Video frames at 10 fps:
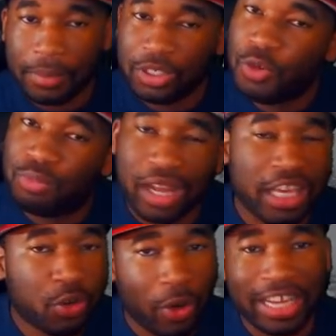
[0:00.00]
You play
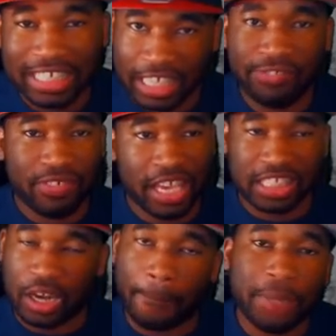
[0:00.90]
great
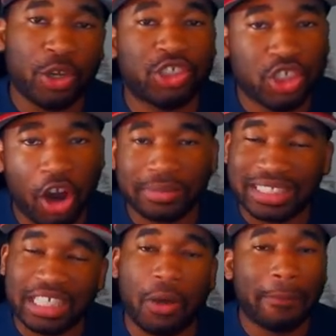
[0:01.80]
defense and a pure sharp
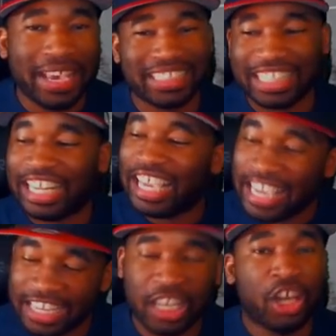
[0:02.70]
still makes it
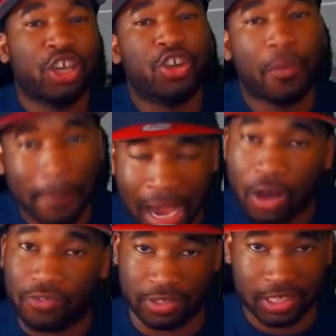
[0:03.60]
in your
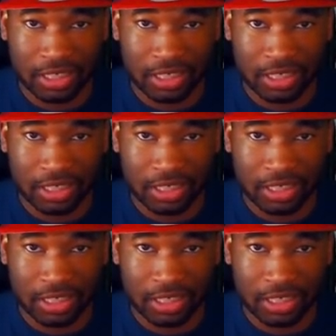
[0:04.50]
mouth.